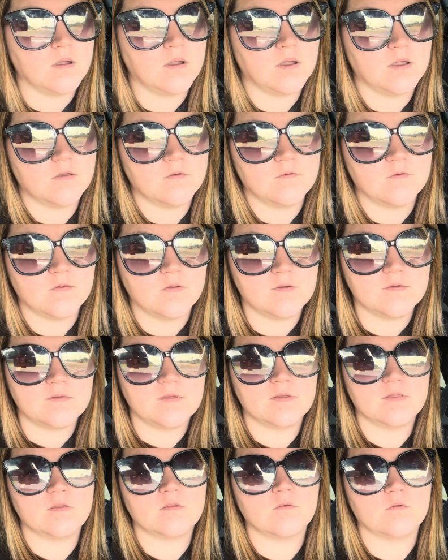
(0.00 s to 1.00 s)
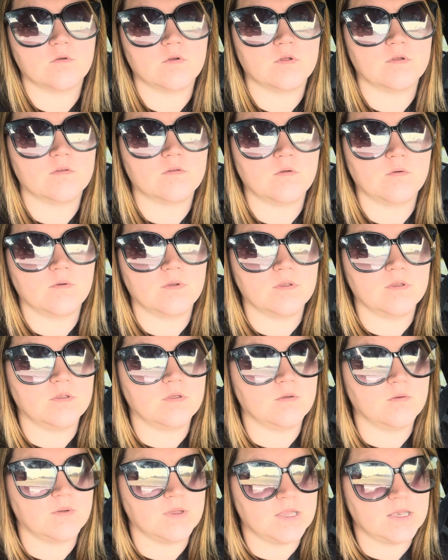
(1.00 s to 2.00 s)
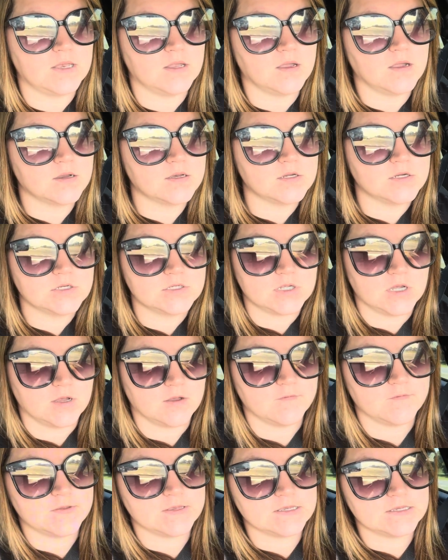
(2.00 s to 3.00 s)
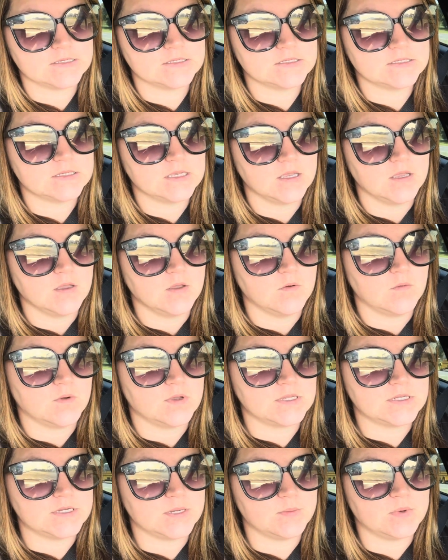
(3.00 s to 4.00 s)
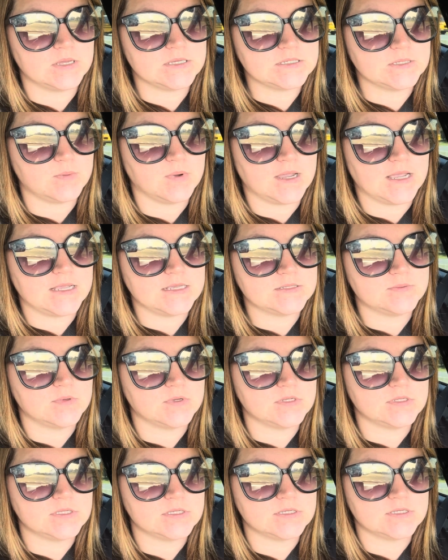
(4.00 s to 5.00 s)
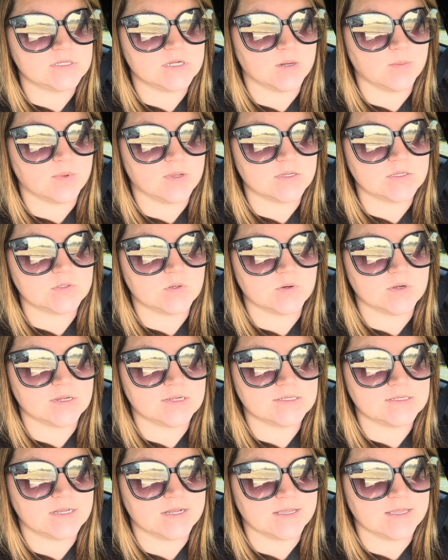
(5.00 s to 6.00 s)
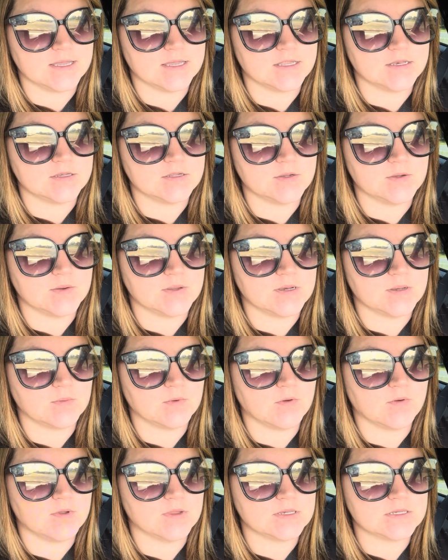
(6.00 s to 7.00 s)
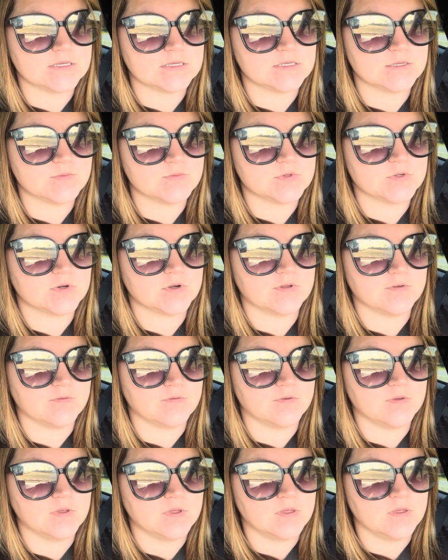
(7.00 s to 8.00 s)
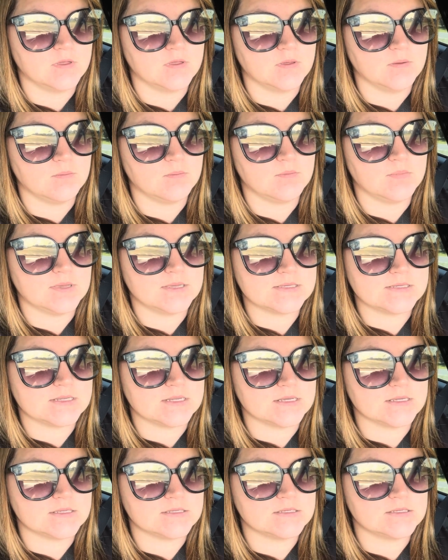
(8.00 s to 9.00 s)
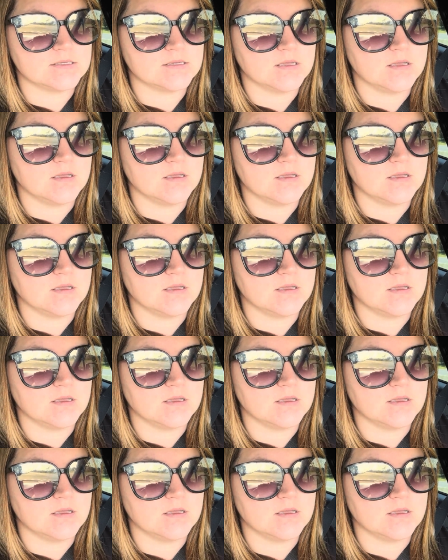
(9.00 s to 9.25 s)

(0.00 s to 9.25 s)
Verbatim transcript: Alright, so it looks like this order is going to a doctor's office, which I'm not surprised. Most of the Starbucks orders that I get do end up going to some sort of business,